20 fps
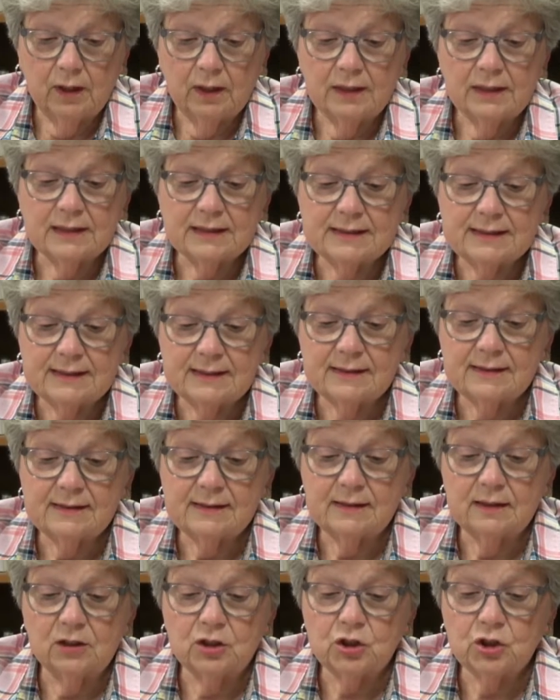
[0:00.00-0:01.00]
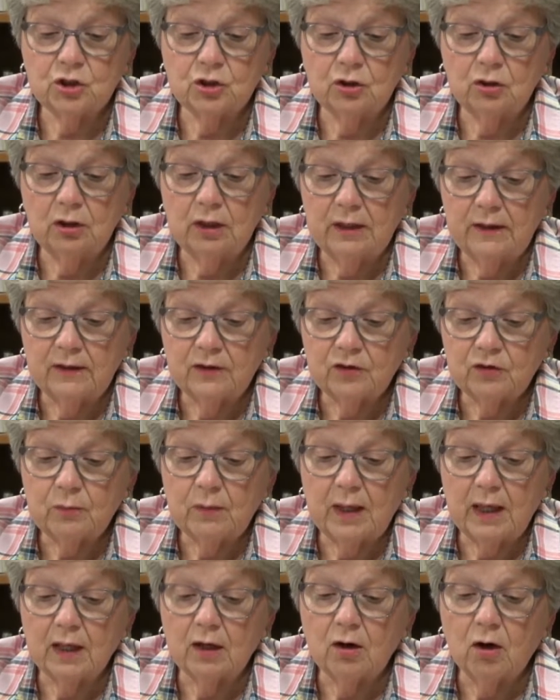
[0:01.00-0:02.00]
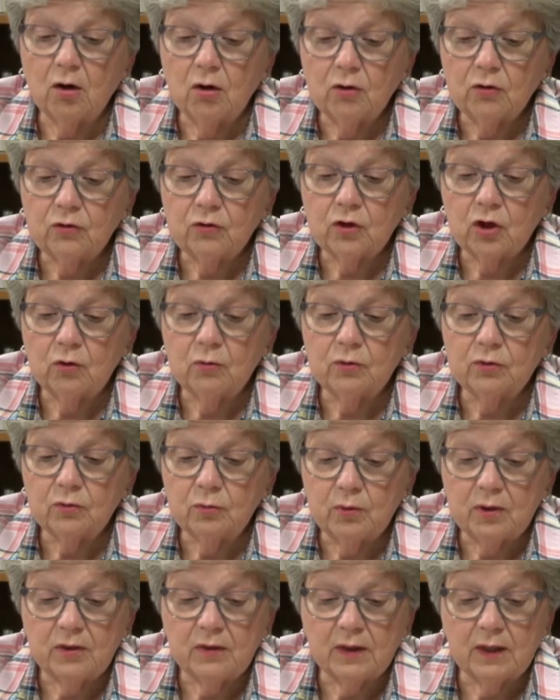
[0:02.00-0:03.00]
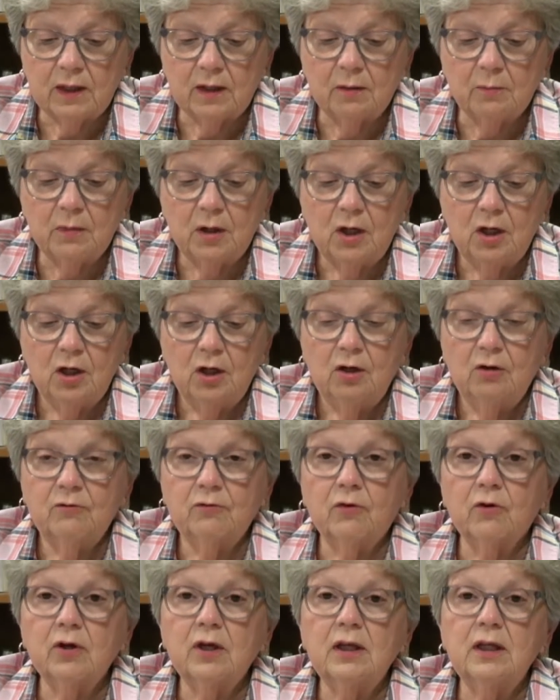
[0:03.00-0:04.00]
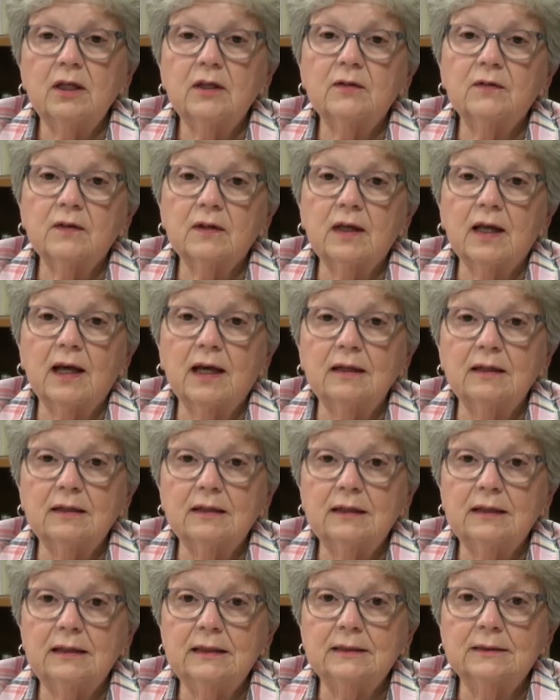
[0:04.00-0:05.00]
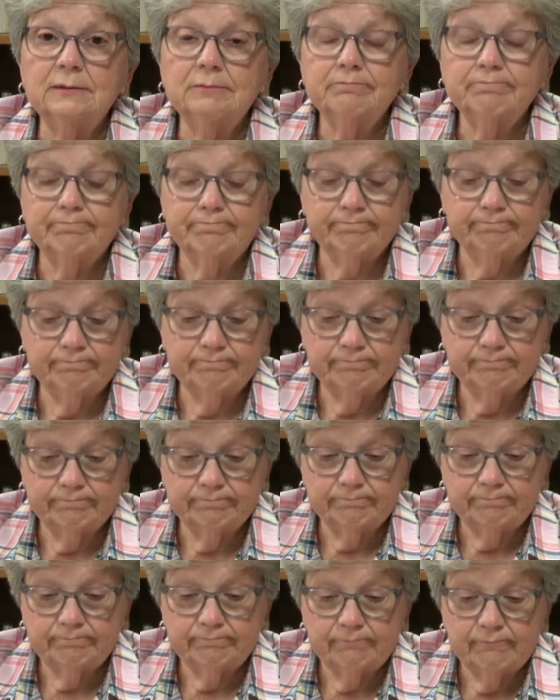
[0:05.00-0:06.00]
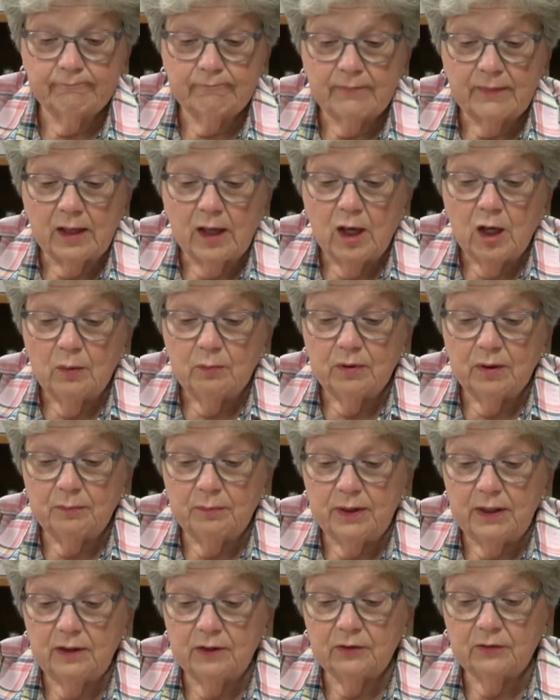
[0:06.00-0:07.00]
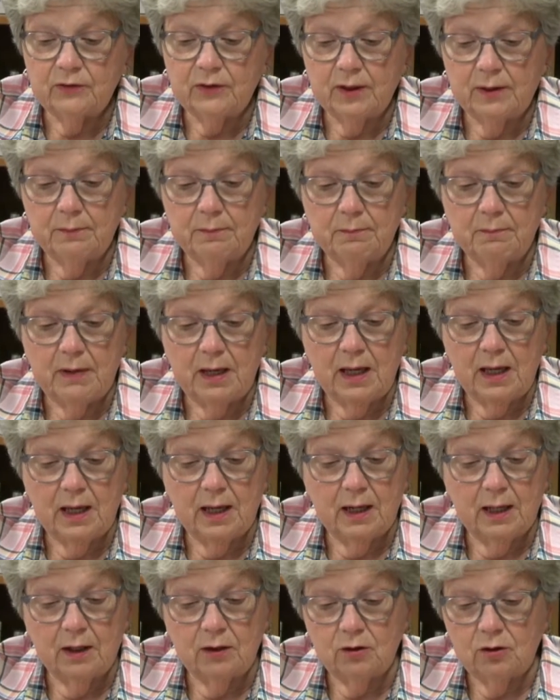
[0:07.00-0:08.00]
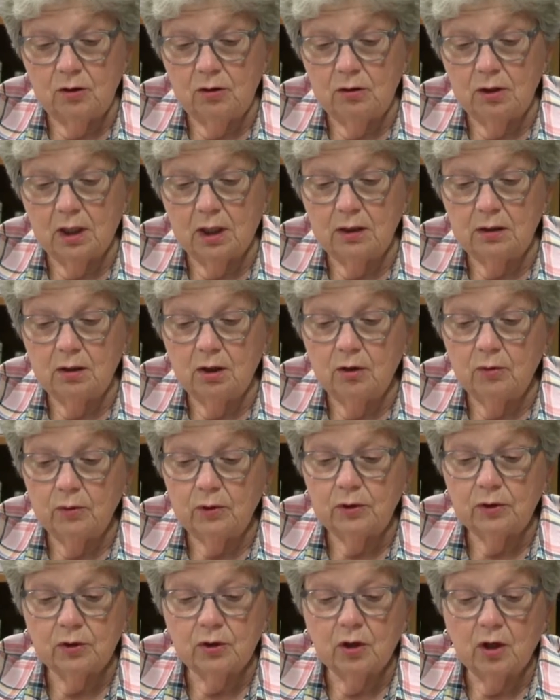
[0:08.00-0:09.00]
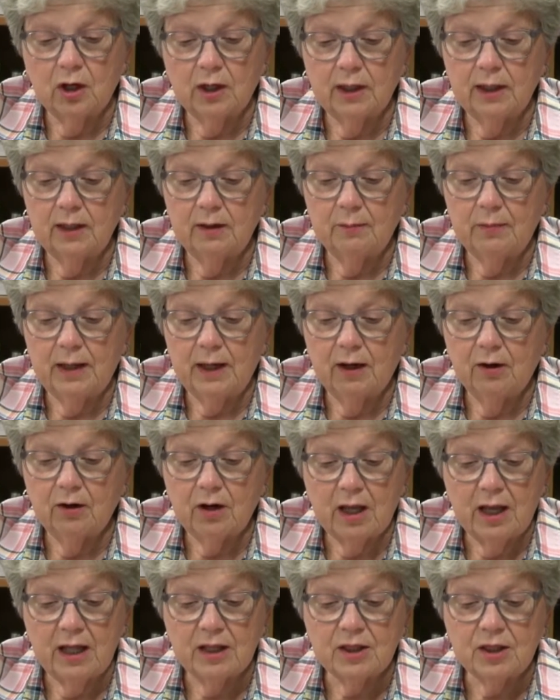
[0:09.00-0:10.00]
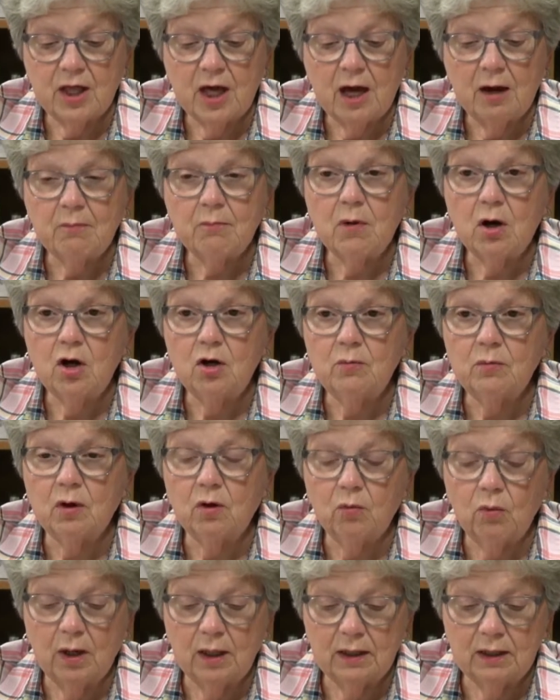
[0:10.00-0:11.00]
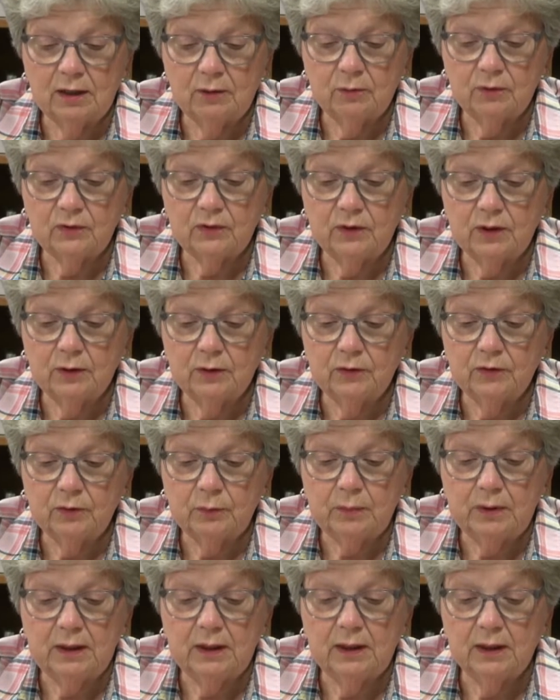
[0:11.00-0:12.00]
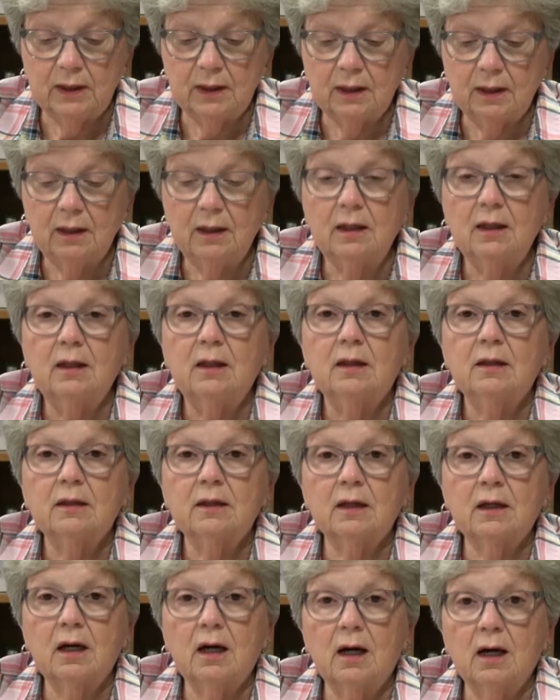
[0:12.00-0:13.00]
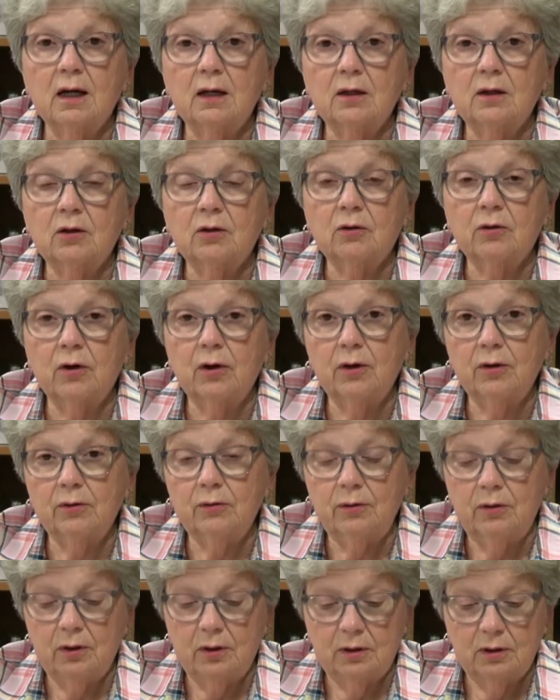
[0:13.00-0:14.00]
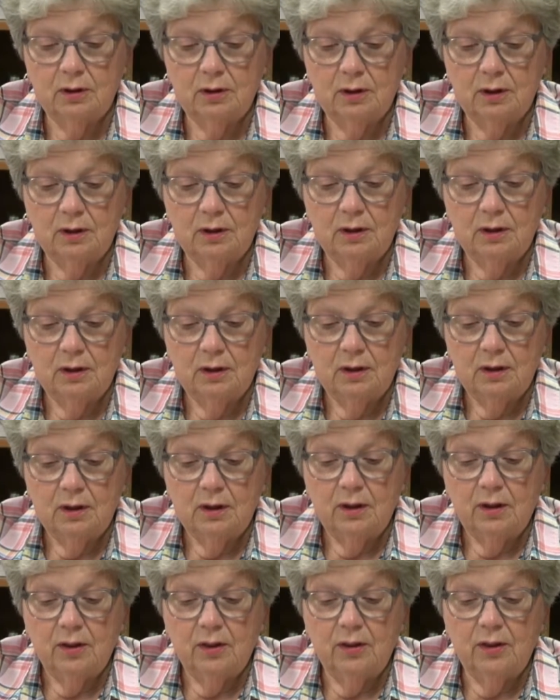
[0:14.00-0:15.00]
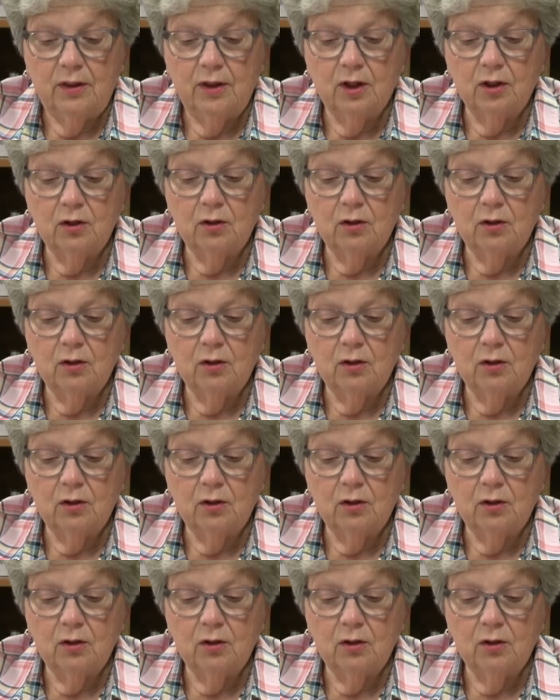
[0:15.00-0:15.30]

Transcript: insisted, "Surely this man also was with him, for he is a Galilean." But Peter said, "Man, I do not know what you're talking about." At that moment, while he was still speaking, the cock crowed. The